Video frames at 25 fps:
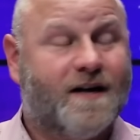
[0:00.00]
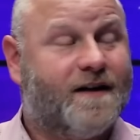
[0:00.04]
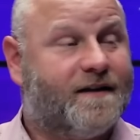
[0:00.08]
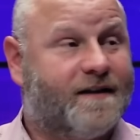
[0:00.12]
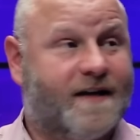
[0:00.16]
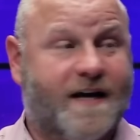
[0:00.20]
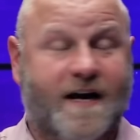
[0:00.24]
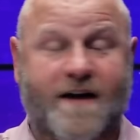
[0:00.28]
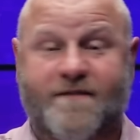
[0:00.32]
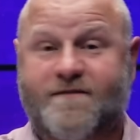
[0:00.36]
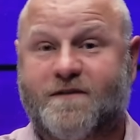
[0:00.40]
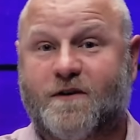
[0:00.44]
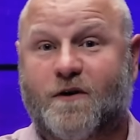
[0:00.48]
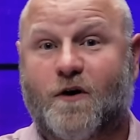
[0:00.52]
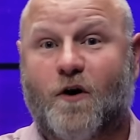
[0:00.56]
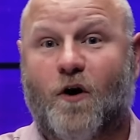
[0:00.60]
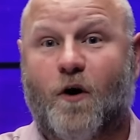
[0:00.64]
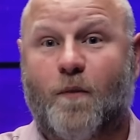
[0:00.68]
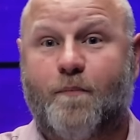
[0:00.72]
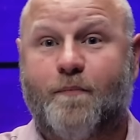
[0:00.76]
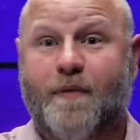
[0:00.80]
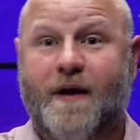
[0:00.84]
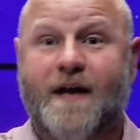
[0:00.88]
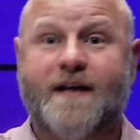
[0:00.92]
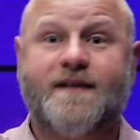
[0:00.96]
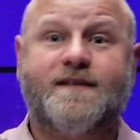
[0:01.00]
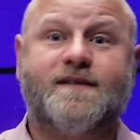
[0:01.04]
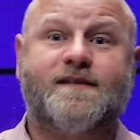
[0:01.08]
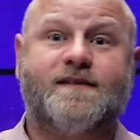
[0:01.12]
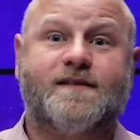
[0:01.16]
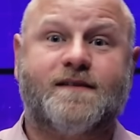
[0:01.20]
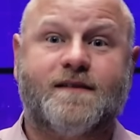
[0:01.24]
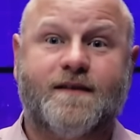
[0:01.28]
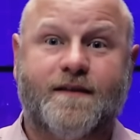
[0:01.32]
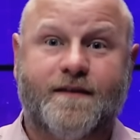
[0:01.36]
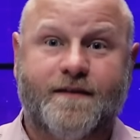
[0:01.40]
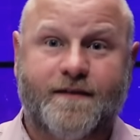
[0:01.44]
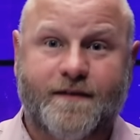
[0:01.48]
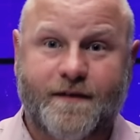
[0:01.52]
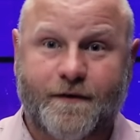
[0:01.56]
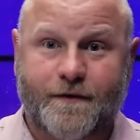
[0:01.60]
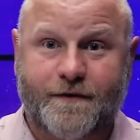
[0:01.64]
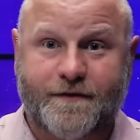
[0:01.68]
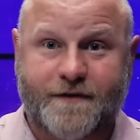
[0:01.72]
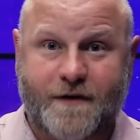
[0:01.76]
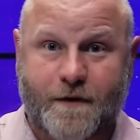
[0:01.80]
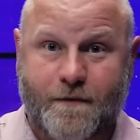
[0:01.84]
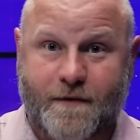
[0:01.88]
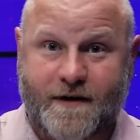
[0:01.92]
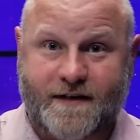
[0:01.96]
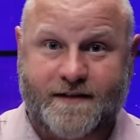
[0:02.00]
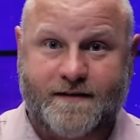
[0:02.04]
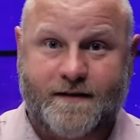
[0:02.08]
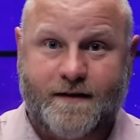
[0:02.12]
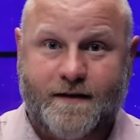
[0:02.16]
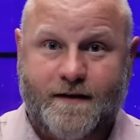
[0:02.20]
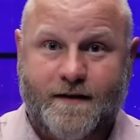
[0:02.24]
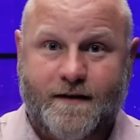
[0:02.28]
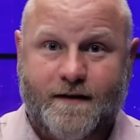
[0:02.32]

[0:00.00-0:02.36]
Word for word: They have to call Pence, they'll do it.